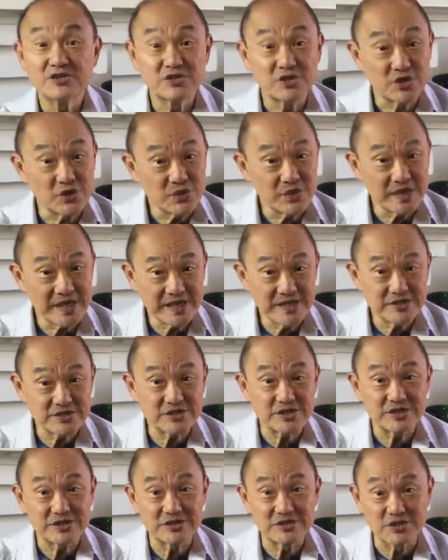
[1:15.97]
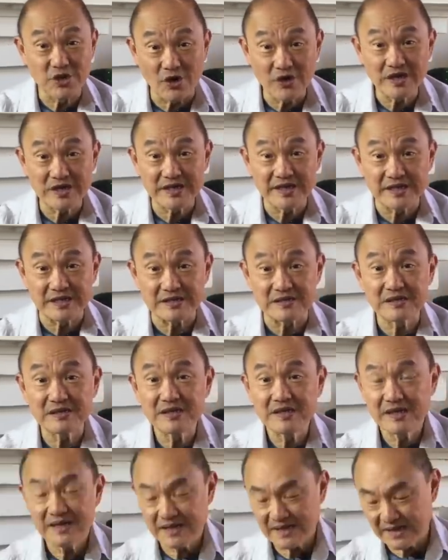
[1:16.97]
2-inch dogger heel,
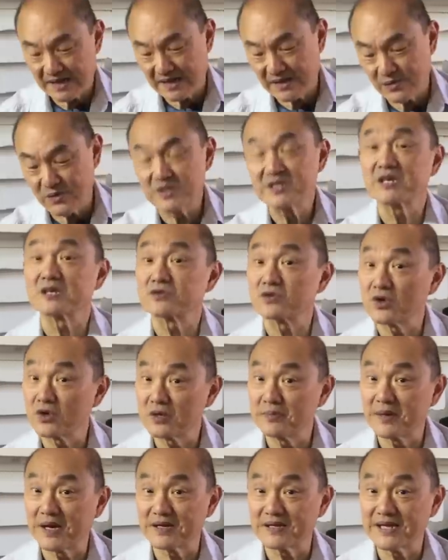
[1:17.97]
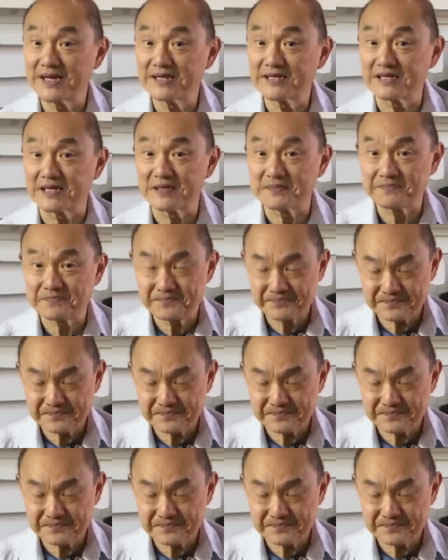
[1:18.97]
which I'll talk about later.